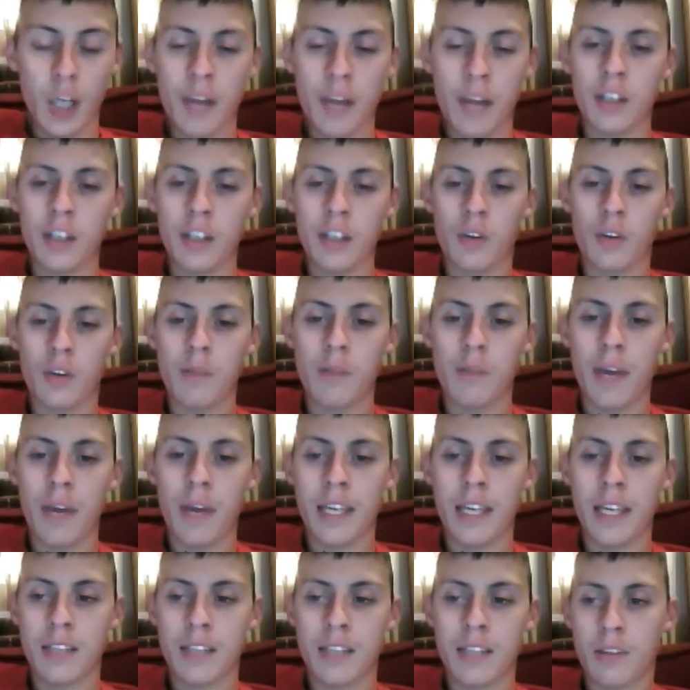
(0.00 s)
I think Green
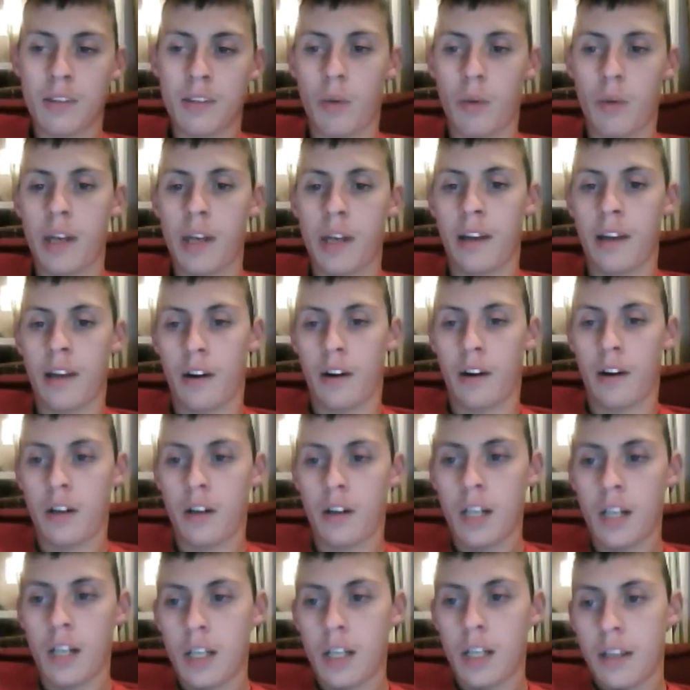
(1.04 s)
Bay gets the win
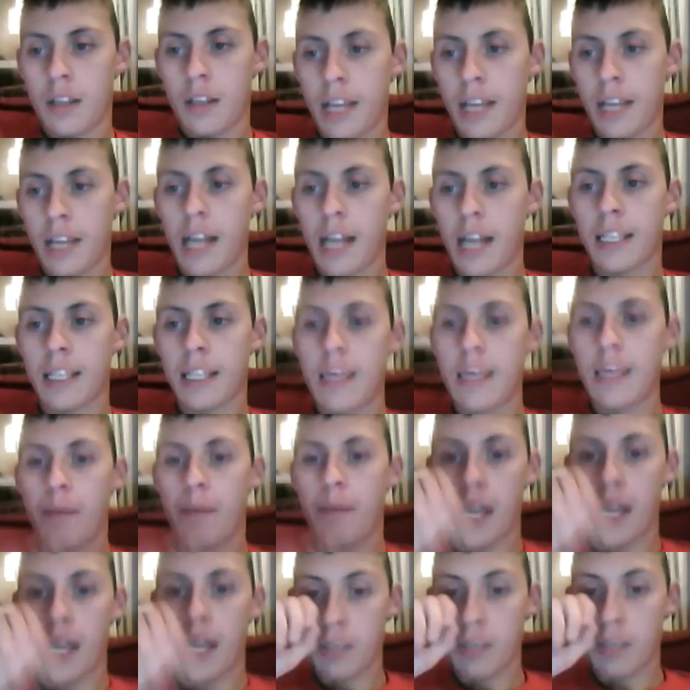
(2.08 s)
here. They got to
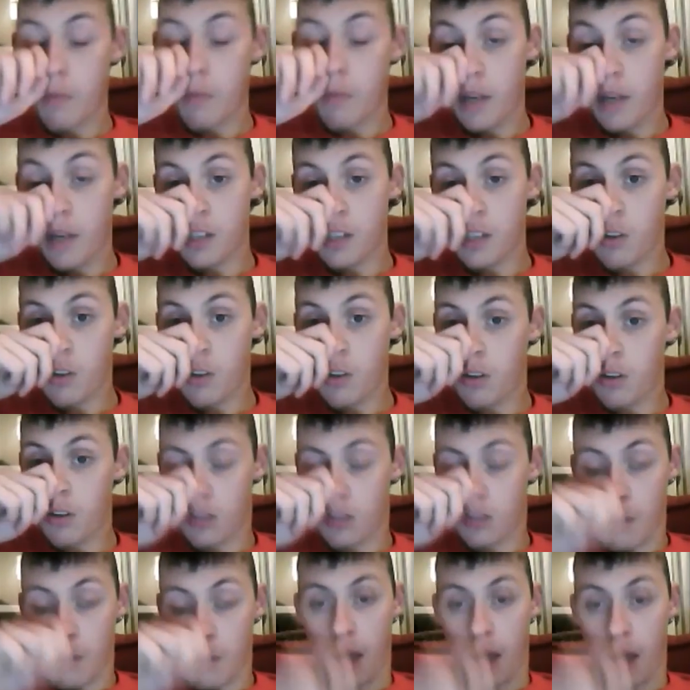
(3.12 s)
keep pace with Minnesota
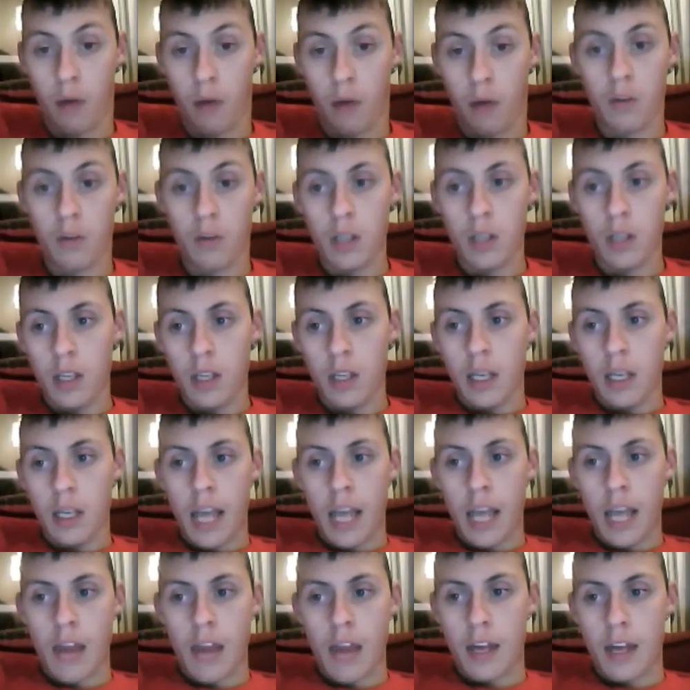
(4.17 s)
somehow.
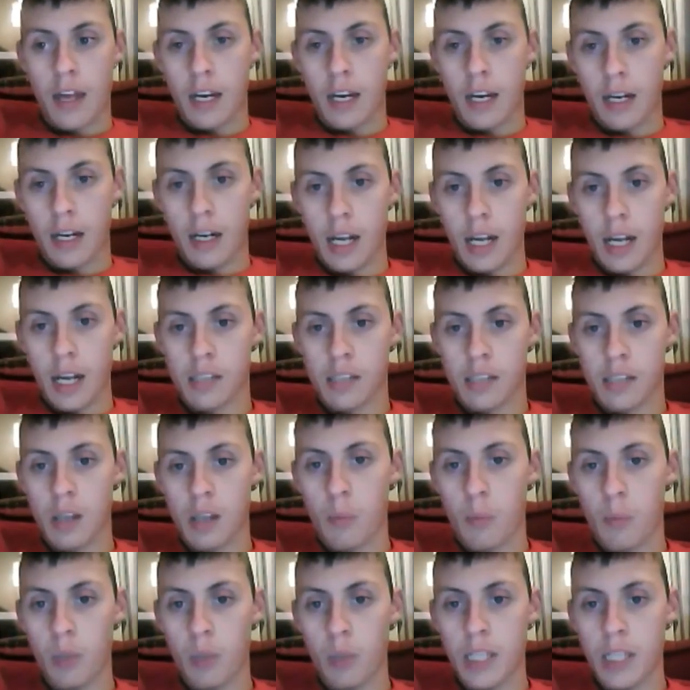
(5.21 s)
And then next
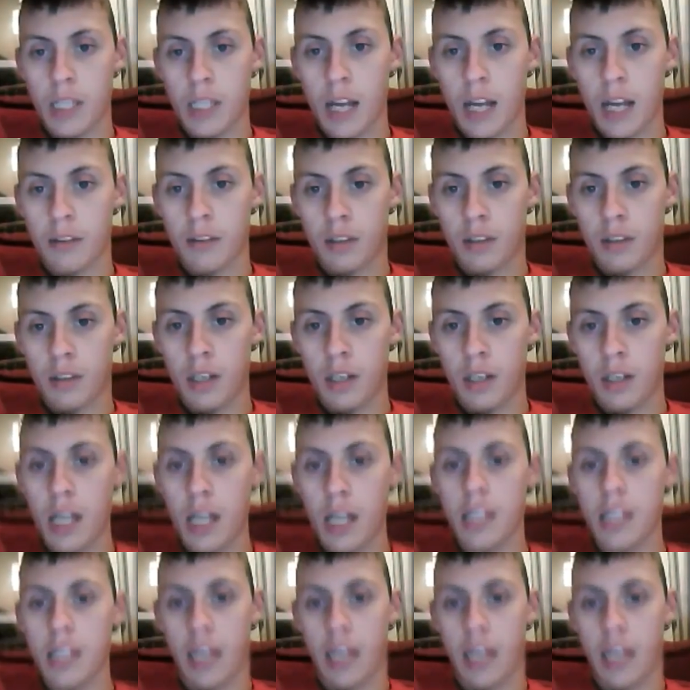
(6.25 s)
up, we got the
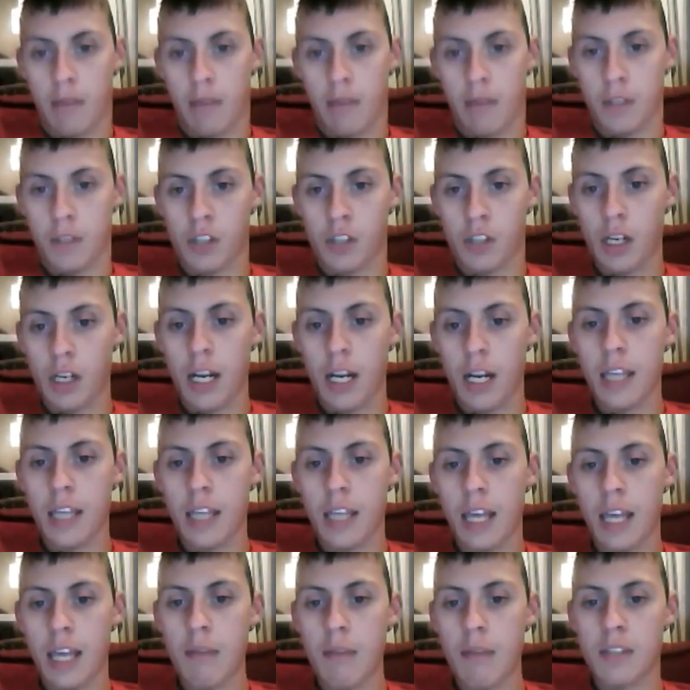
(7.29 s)
night game. The Sunday
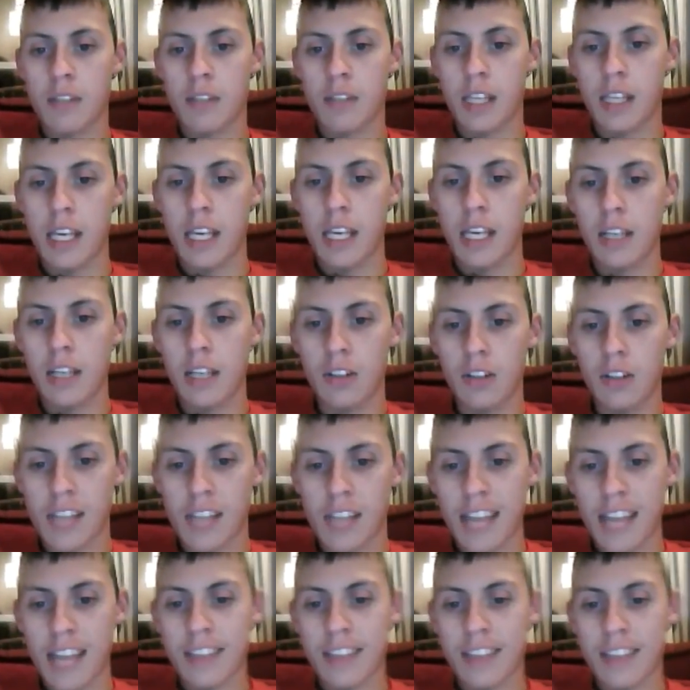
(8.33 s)
night game is the
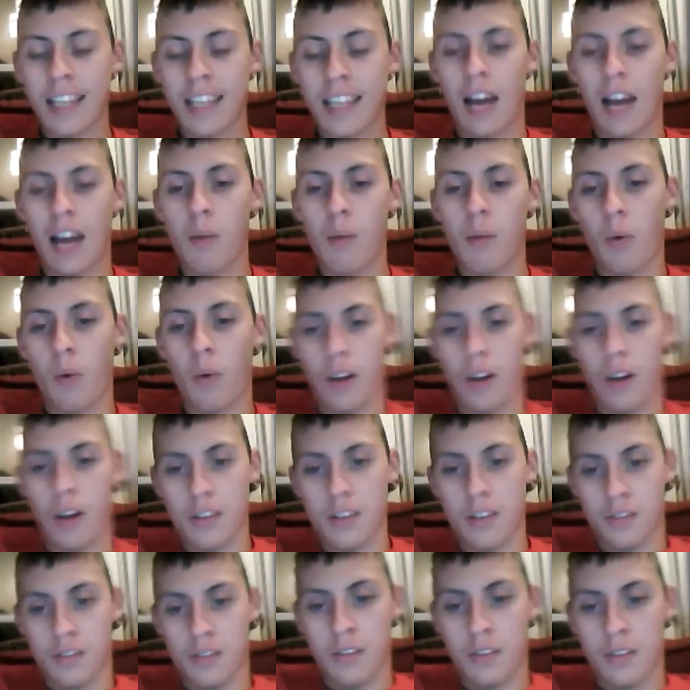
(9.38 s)
Eagles at the
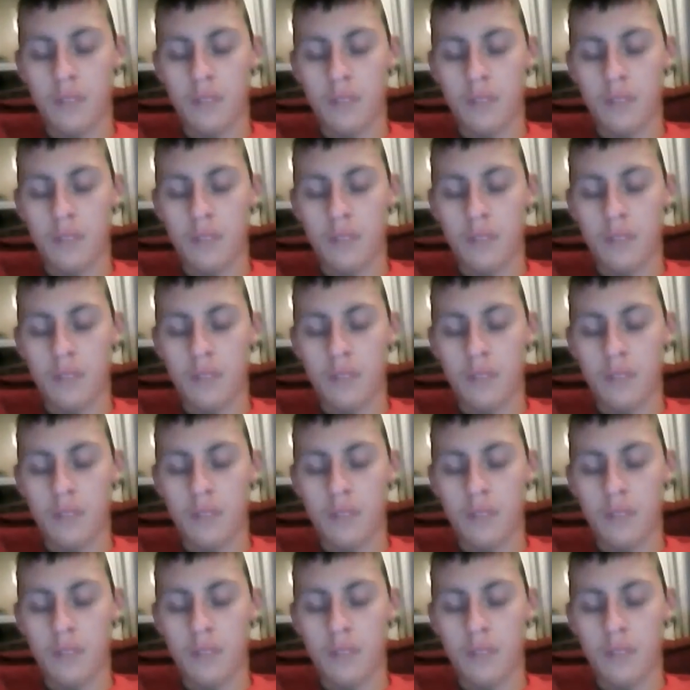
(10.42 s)
Cowboys.